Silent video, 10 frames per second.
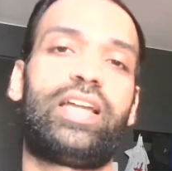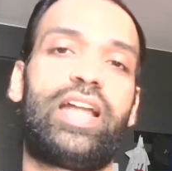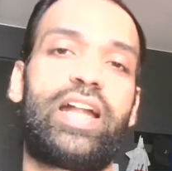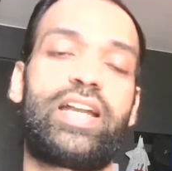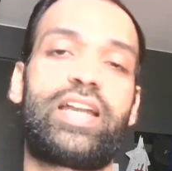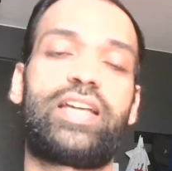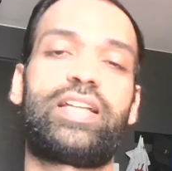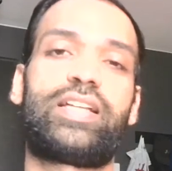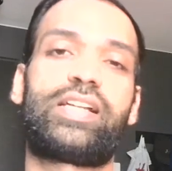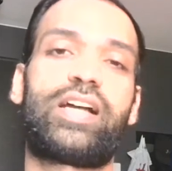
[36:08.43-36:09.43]
and
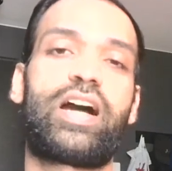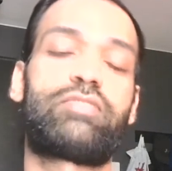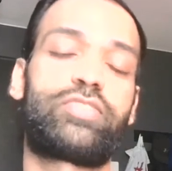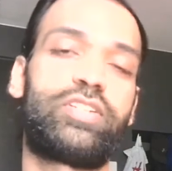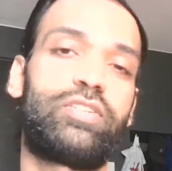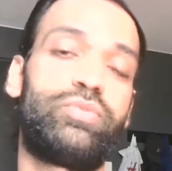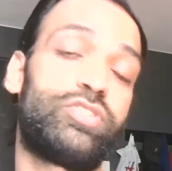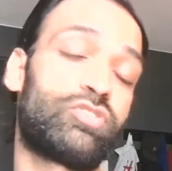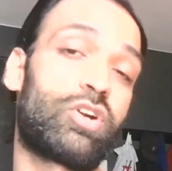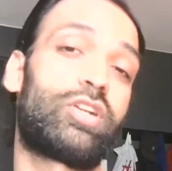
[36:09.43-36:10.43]
after
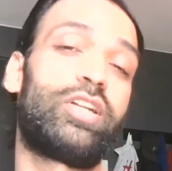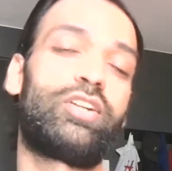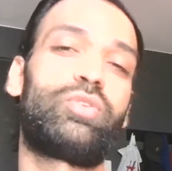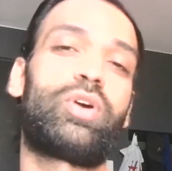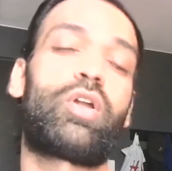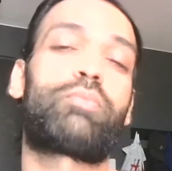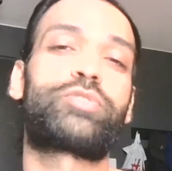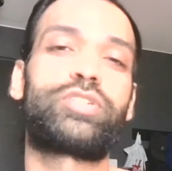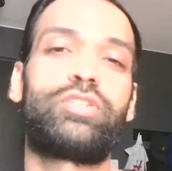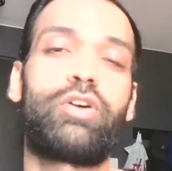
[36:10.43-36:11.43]
resorting to an
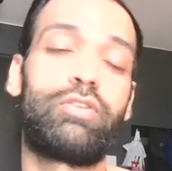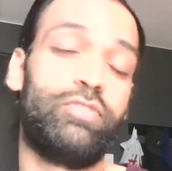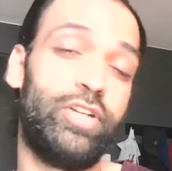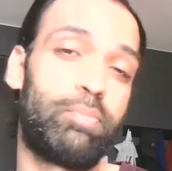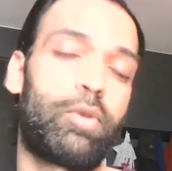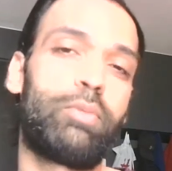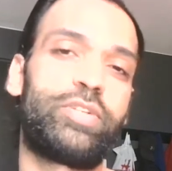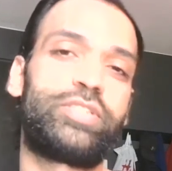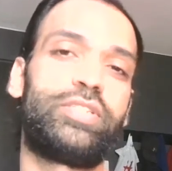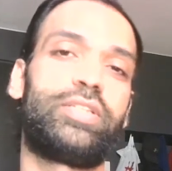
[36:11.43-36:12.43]
option of
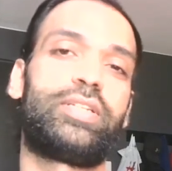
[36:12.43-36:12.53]
diplomacy,